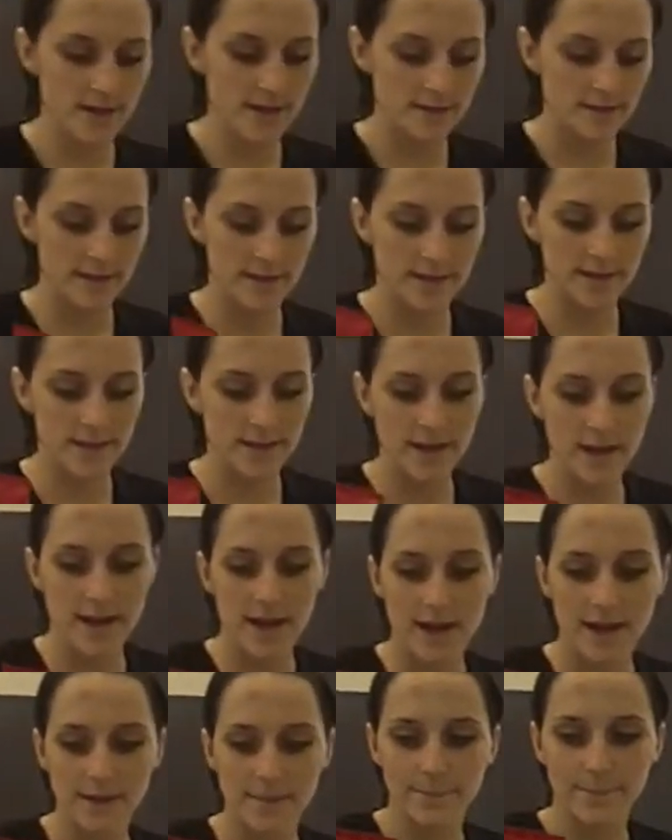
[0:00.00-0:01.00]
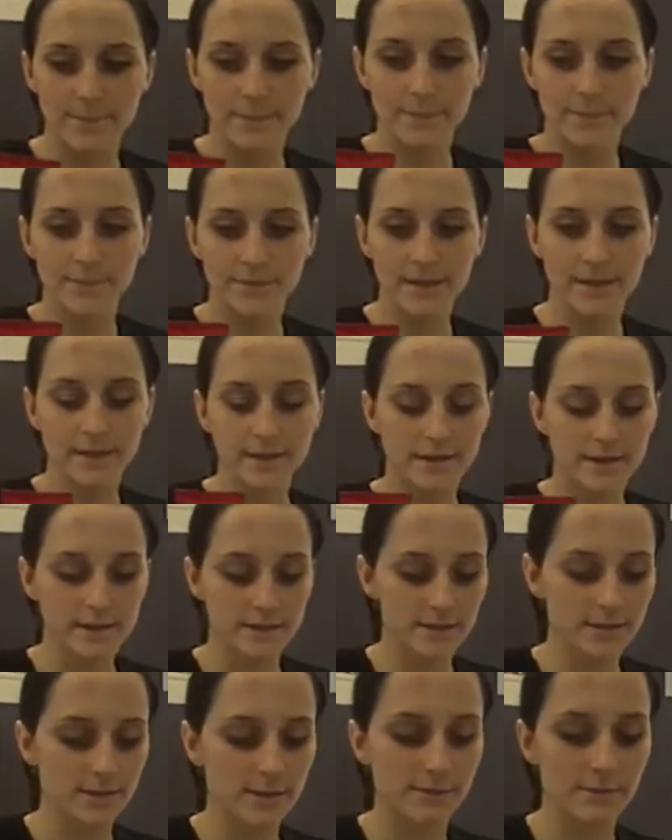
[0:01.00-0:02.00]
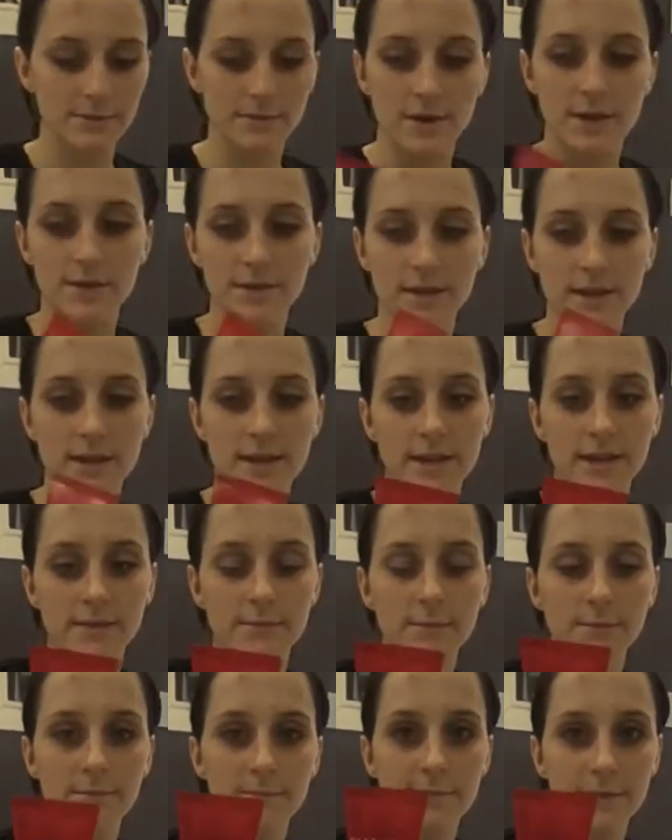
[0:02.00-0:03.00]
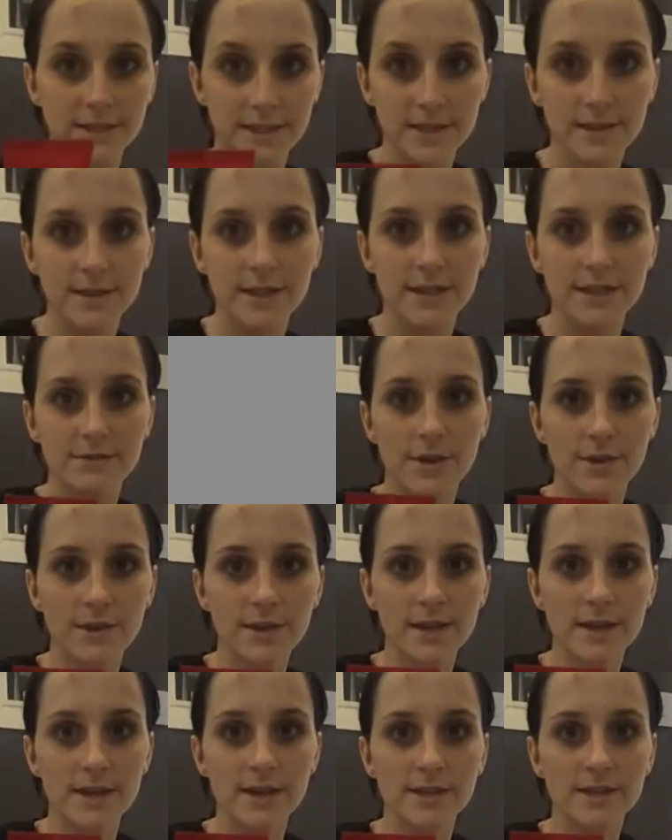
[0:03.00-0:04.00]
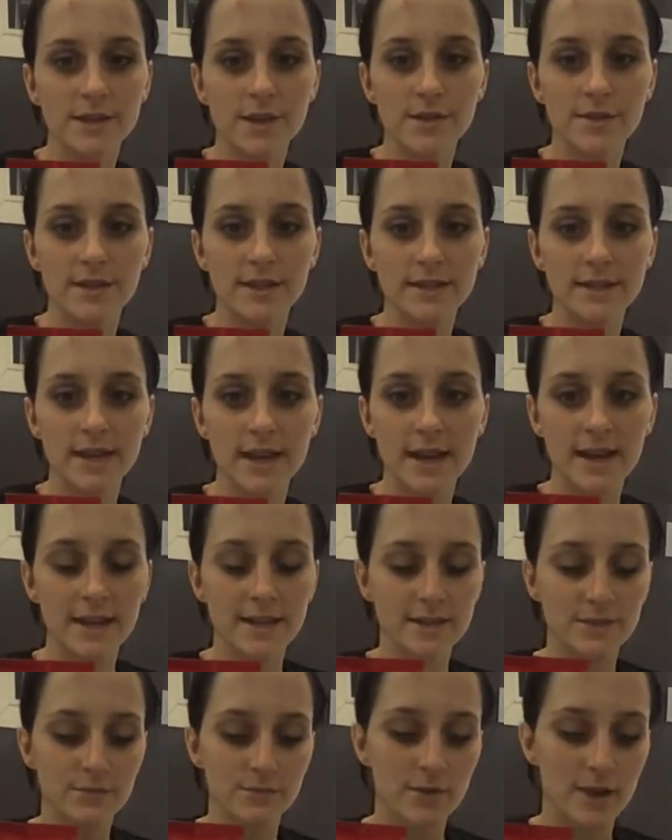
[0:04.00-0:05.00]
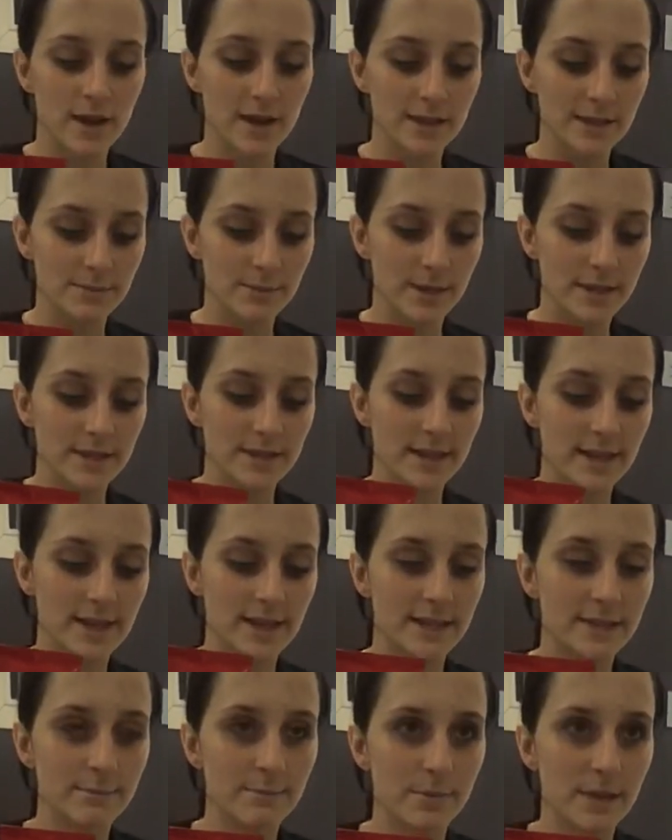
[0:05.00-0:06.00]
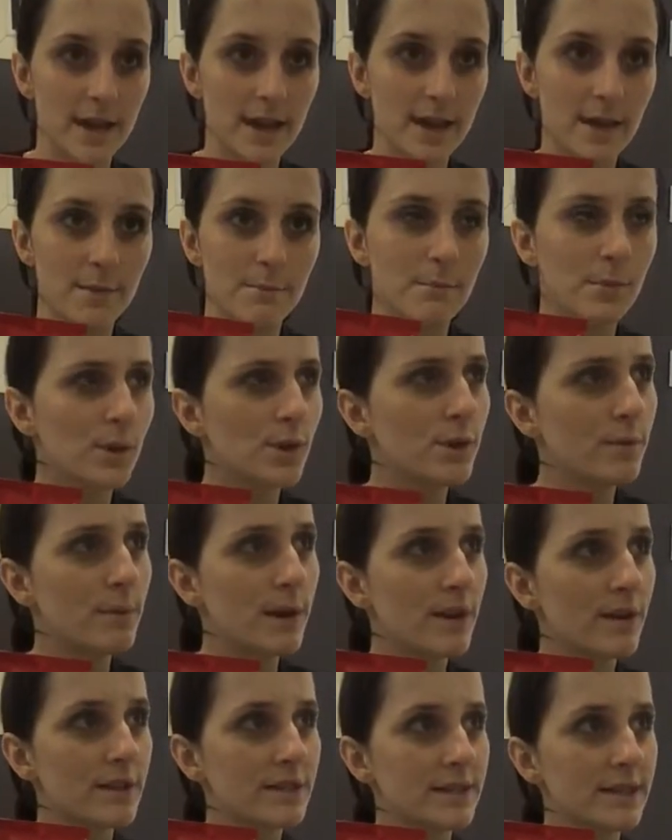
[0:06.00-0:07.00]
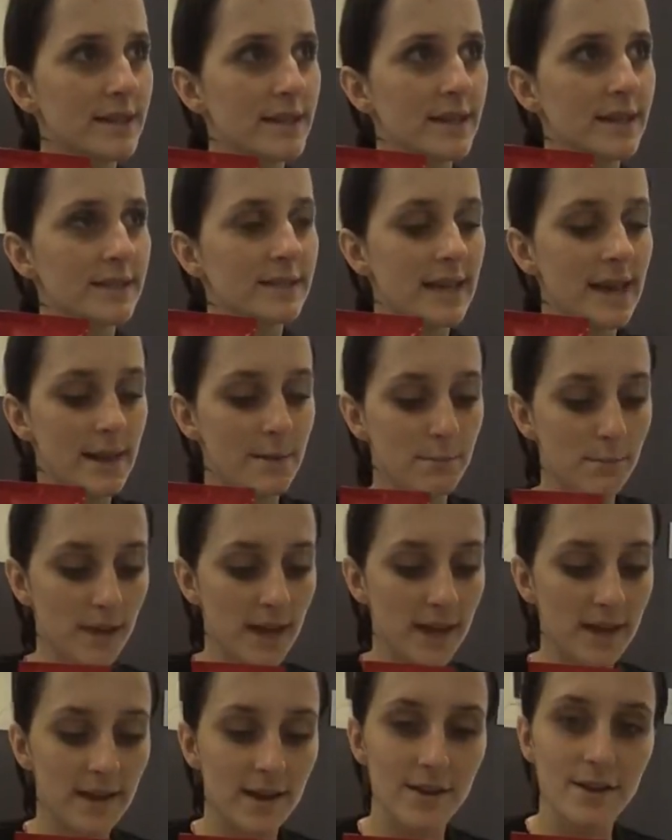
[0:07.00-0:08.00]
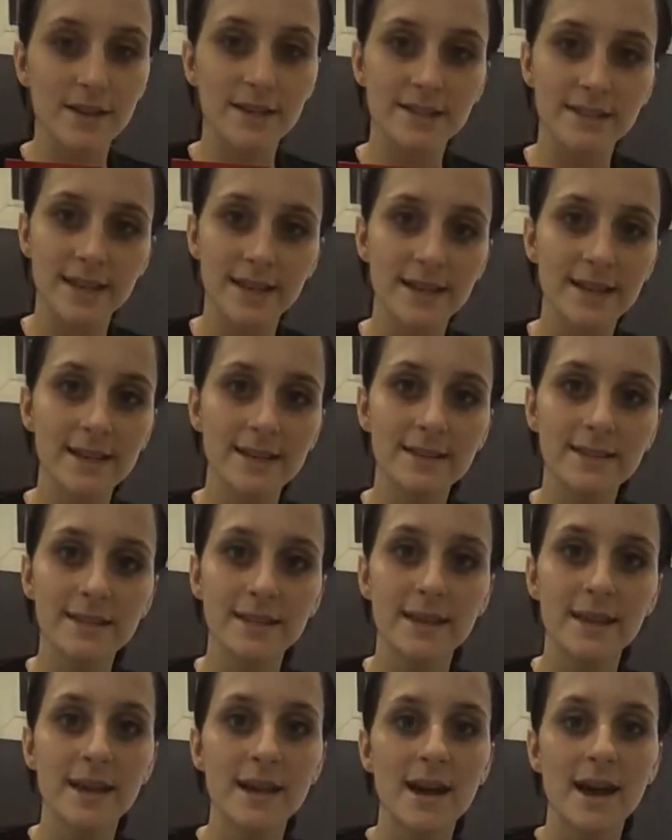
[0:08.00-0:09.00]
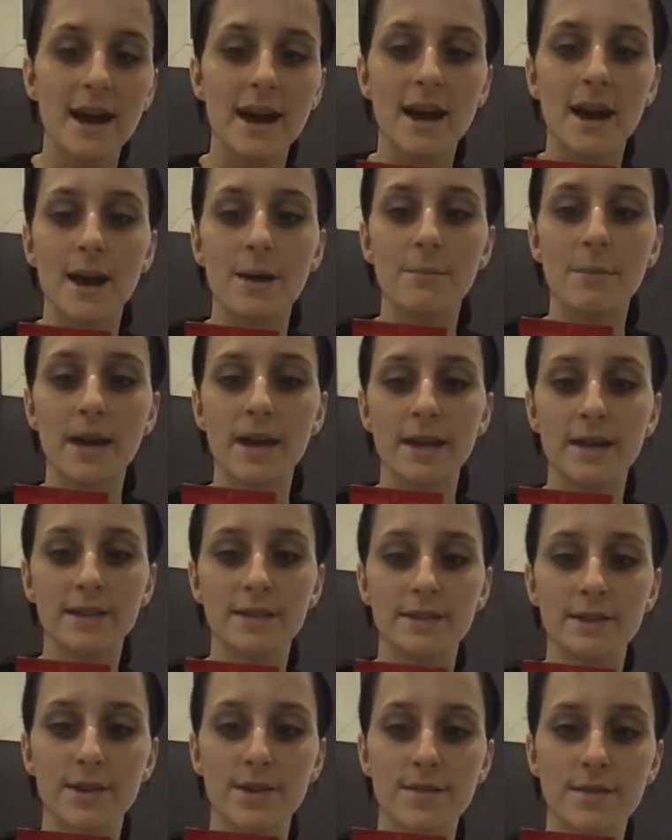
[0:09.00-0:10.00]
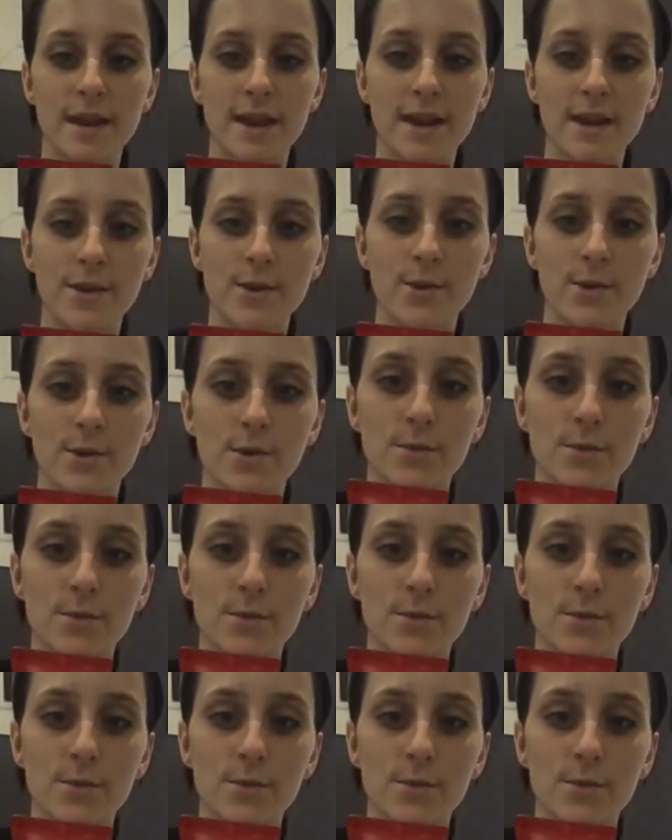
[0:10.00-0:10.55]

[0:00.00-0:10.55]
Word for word: the, um, sorry, we've got the physical exfoliant. So this has raspberry seeds, black blueberry seeds, and blackcurrant seeds. Um, and so they all